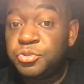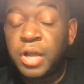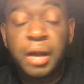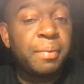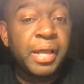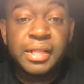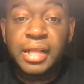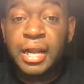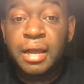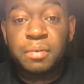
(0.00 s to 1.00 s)
You got to ban
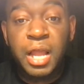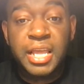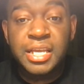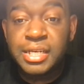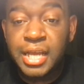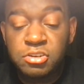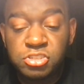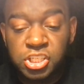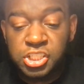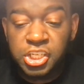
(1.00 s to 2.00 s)
that app. Like, get down
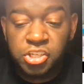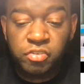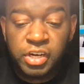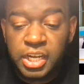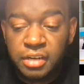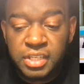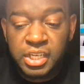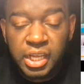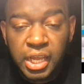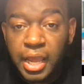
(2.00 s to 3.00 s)
to the nitty gritty of
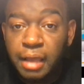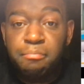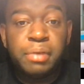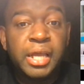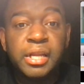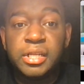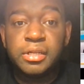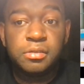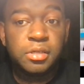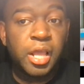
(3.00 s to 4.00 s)
it and ban it
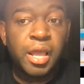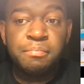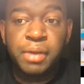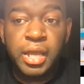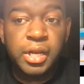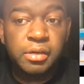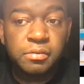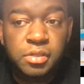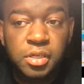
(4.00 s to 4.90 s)
and ban it.